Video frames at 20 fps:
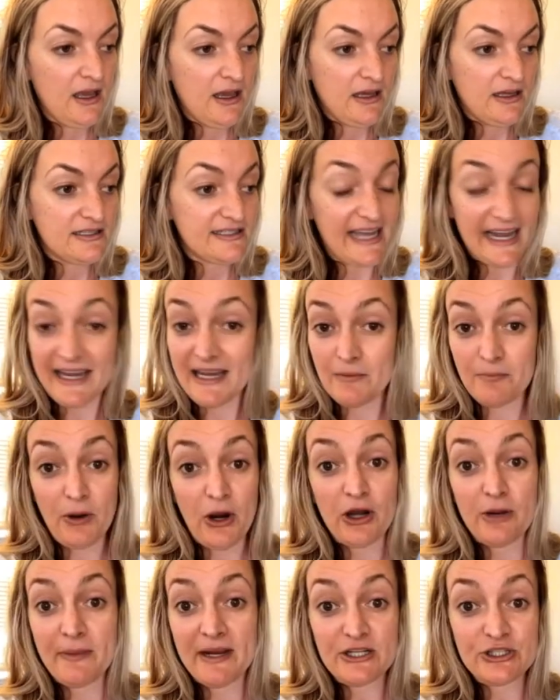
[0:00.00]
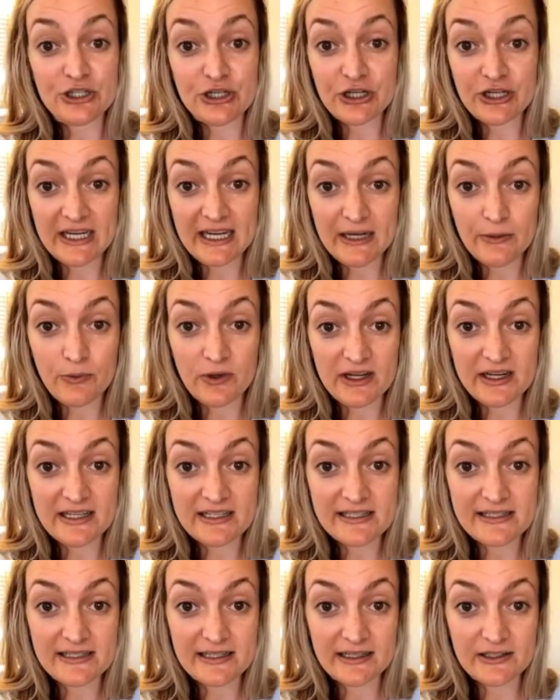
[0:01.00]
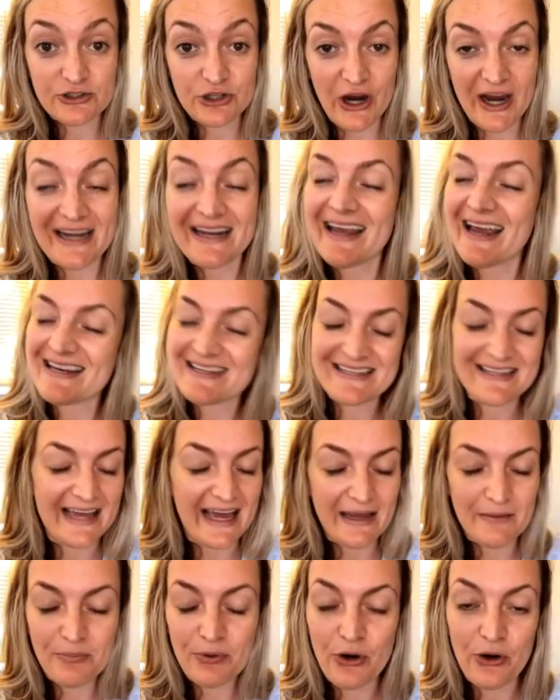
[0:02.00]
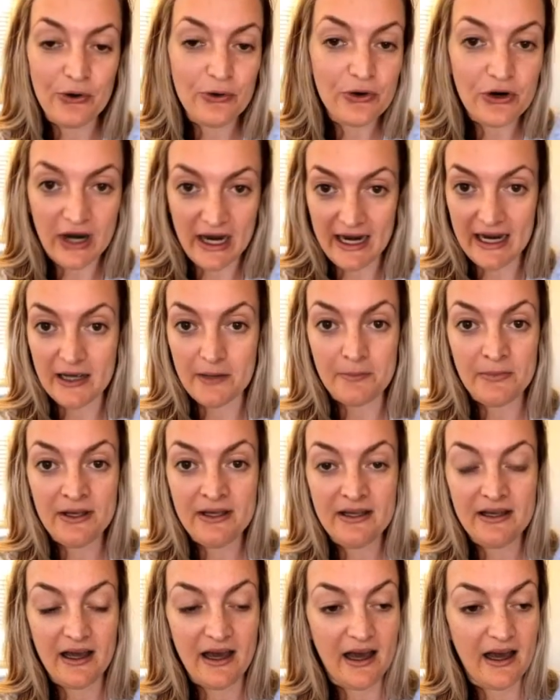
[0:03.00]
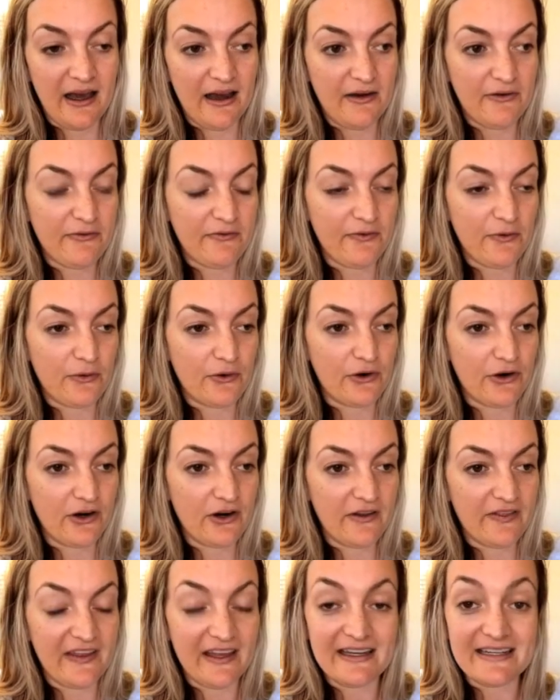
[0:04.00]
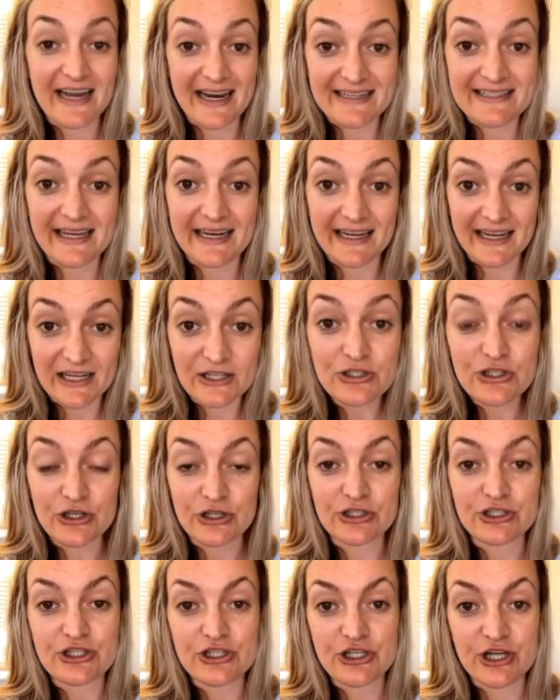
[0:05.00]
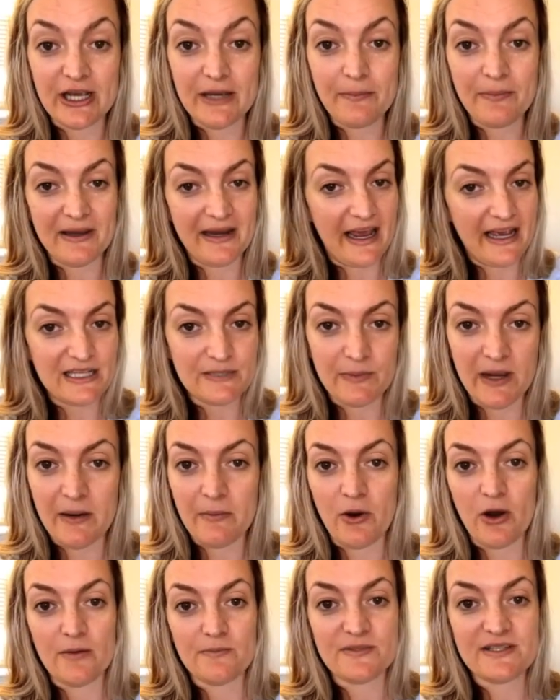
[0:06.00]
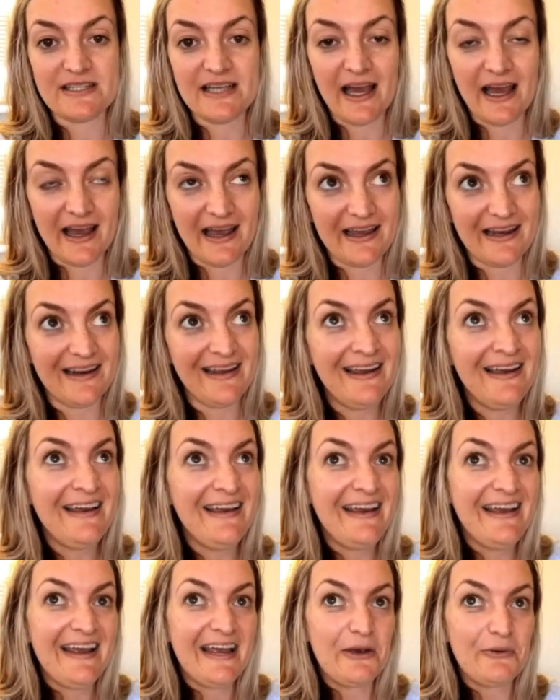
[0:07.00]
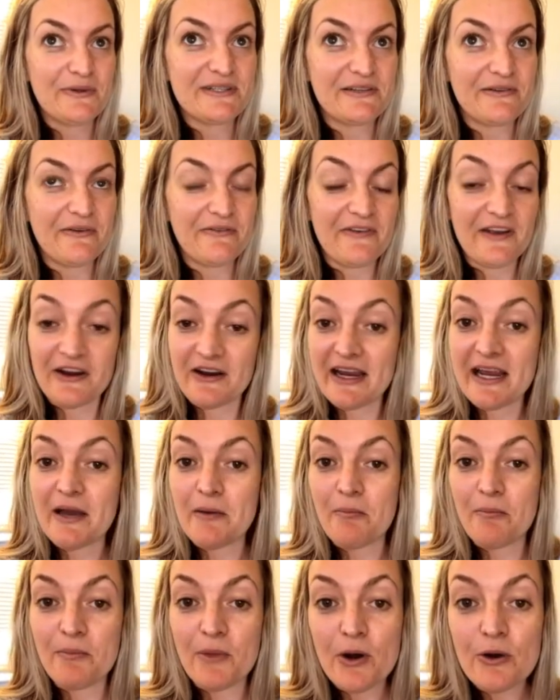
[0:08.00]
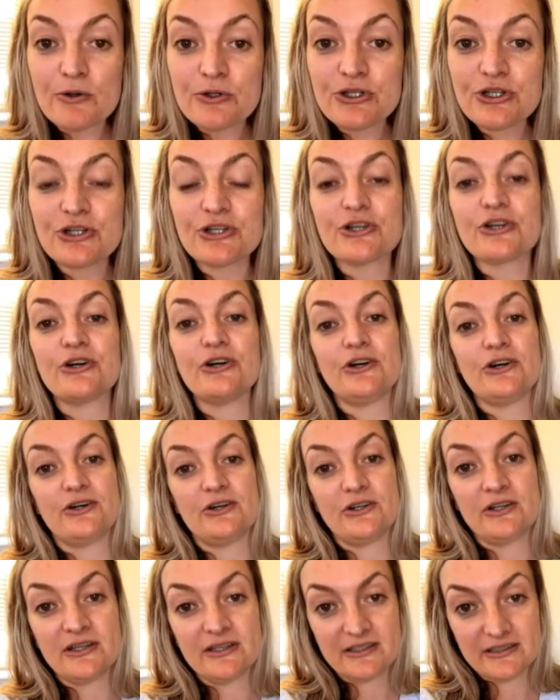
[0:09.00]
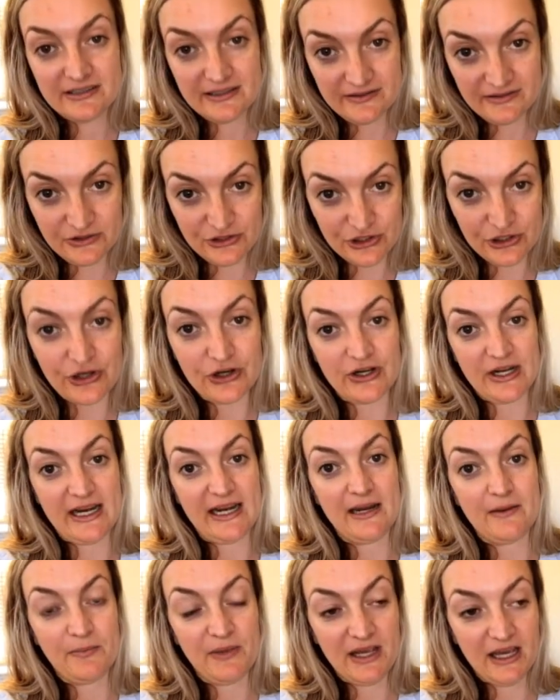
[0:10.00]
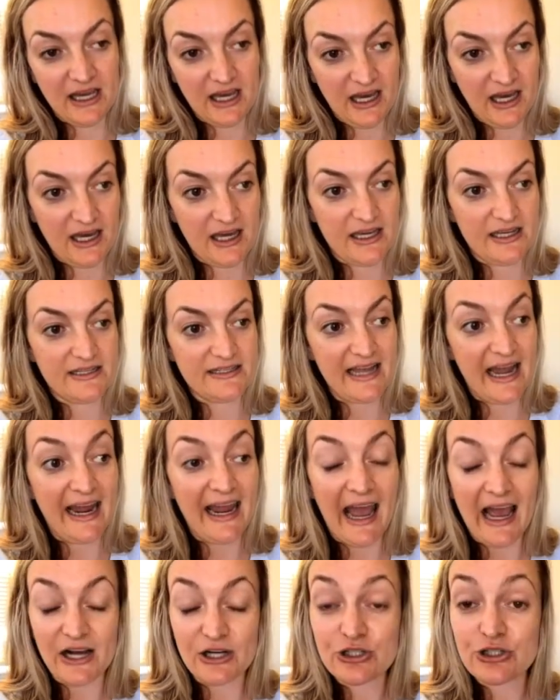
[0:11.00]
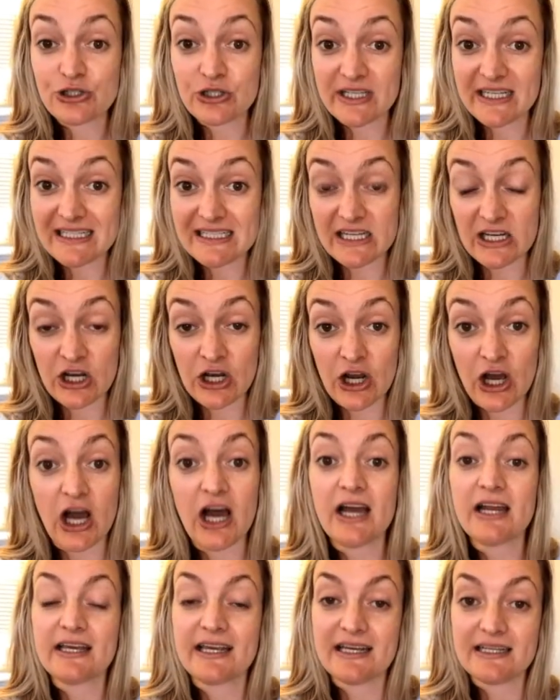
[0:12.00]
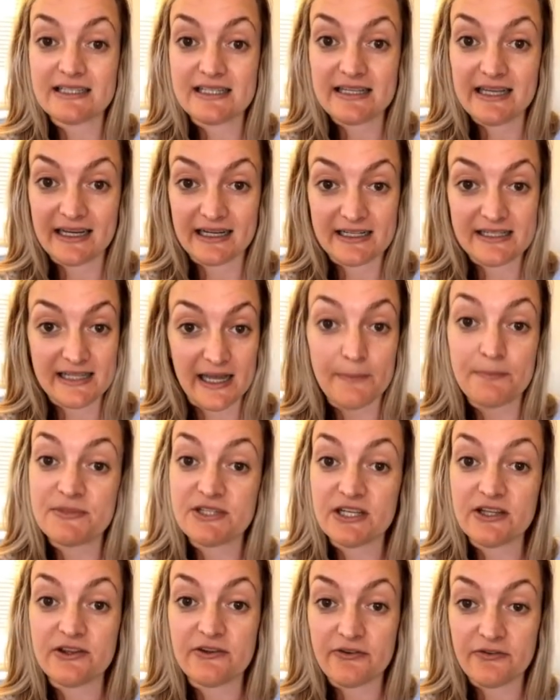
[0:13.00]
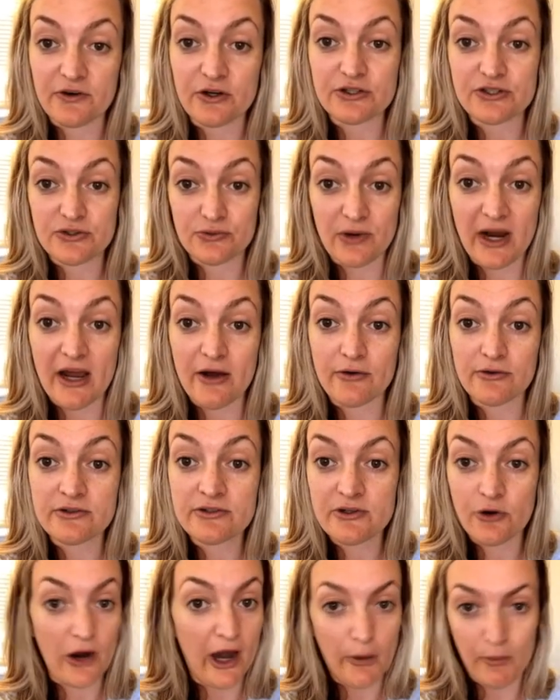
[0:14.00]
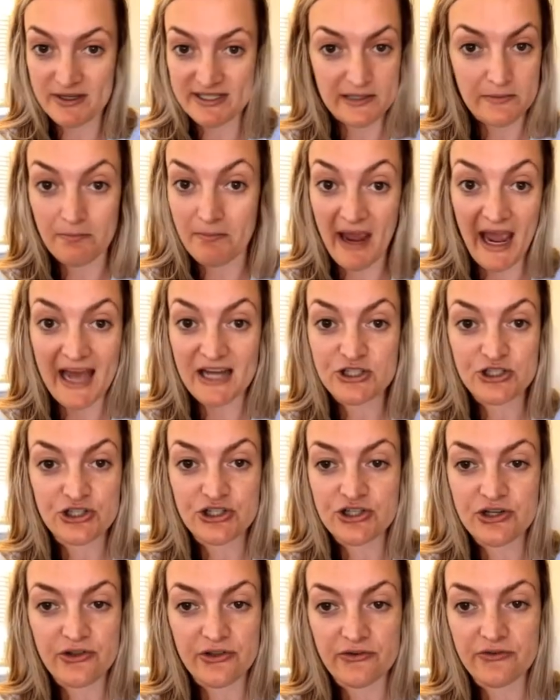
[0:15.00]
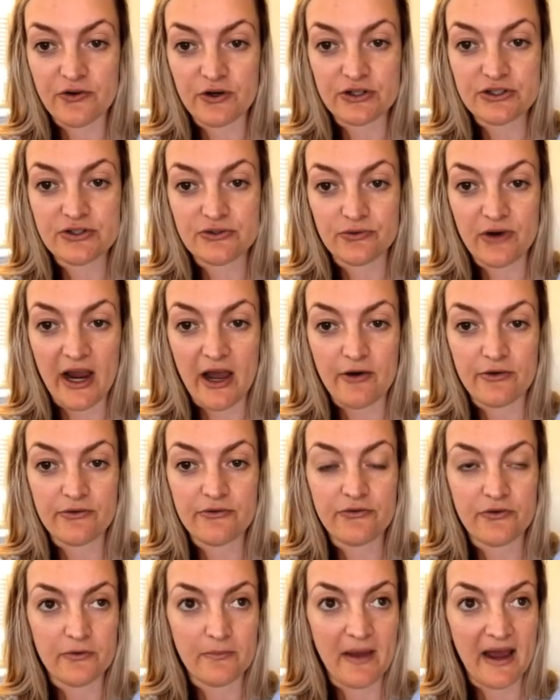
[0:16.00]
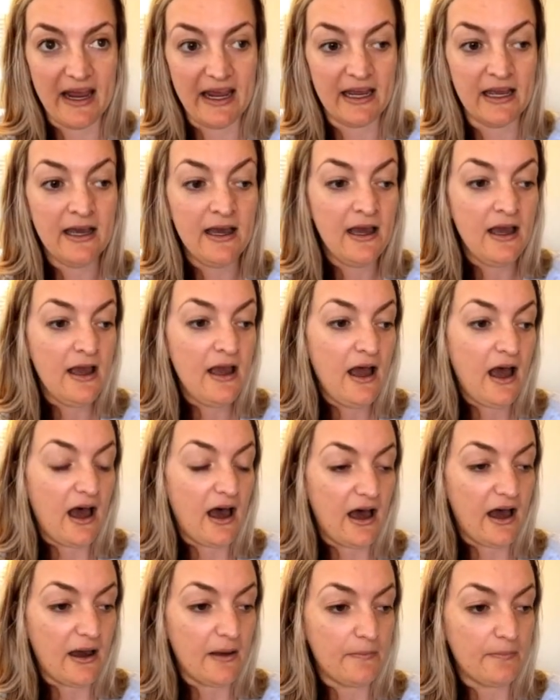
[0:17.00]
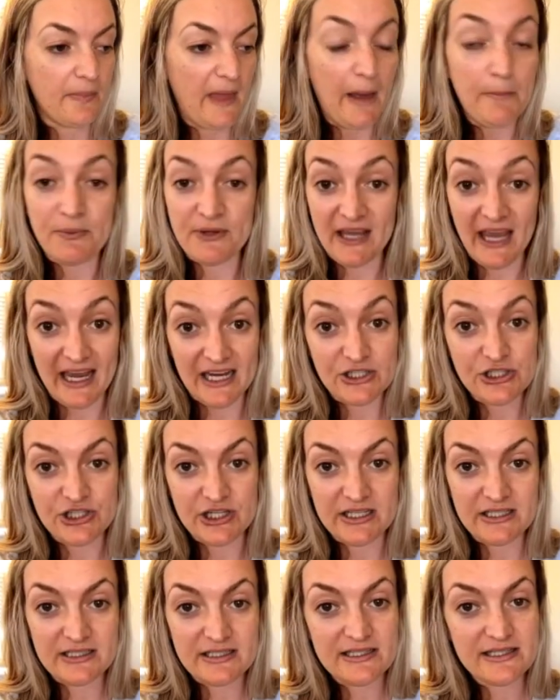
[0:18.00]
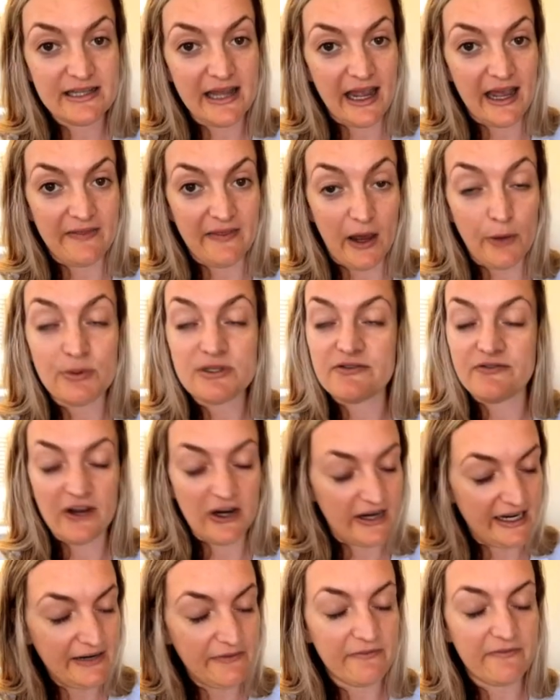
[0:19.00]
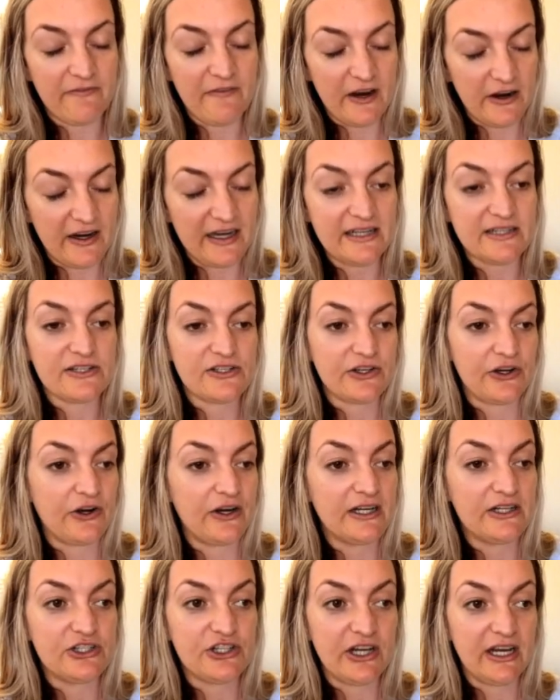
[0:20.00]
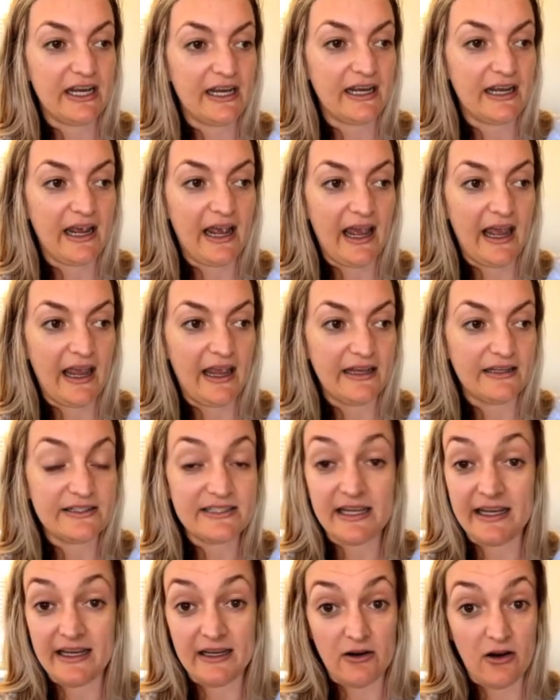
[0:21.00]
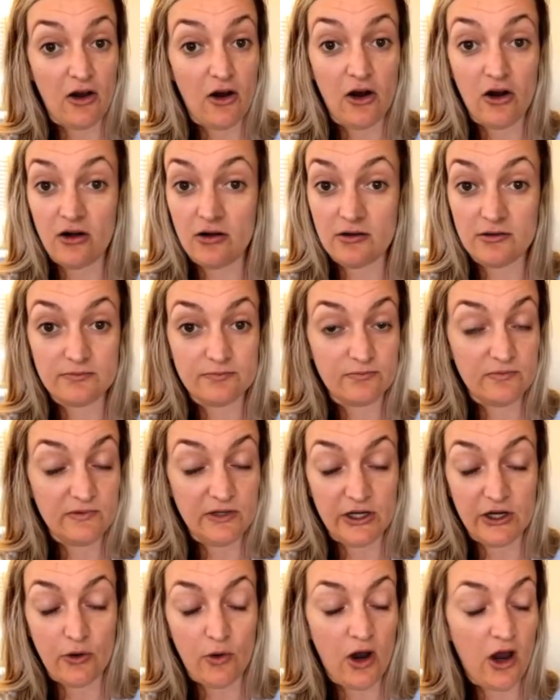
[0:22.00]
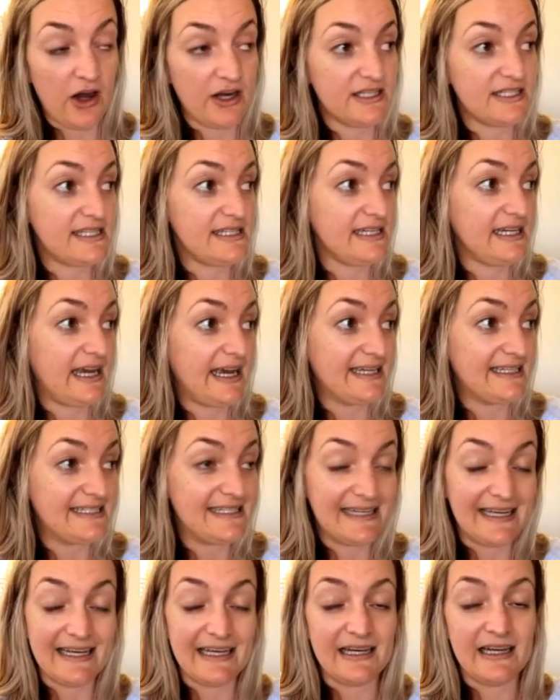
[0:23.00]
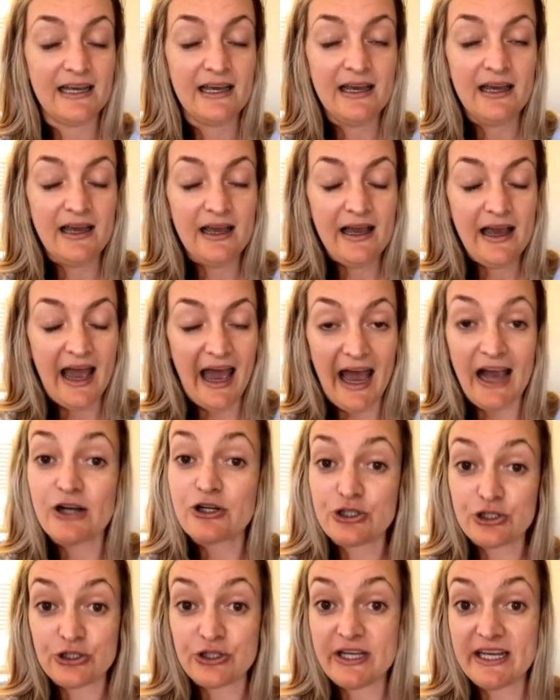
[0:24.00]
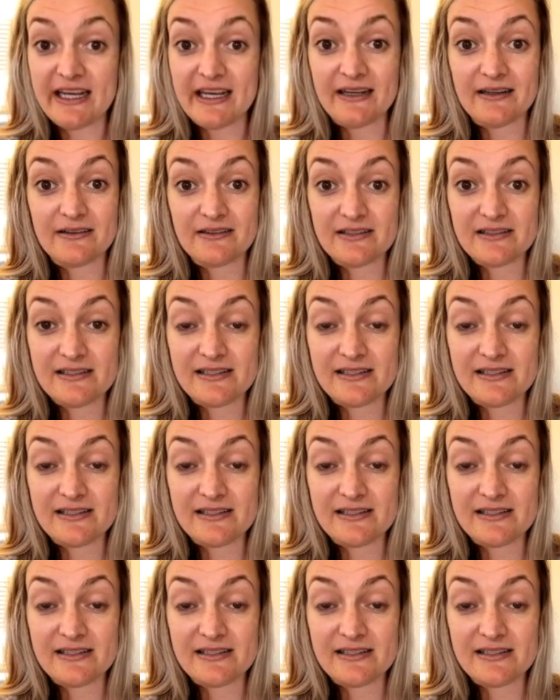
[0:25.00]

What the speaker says: second part of my journey was trying to get into that program for the dietetic internship. And as my mom said, it was a very emotional journey because I actually did not get accepted the first round, or I wasn't matched the first round for my applications, and that was very, very discouraging. And in all, you know, honesty, I did actually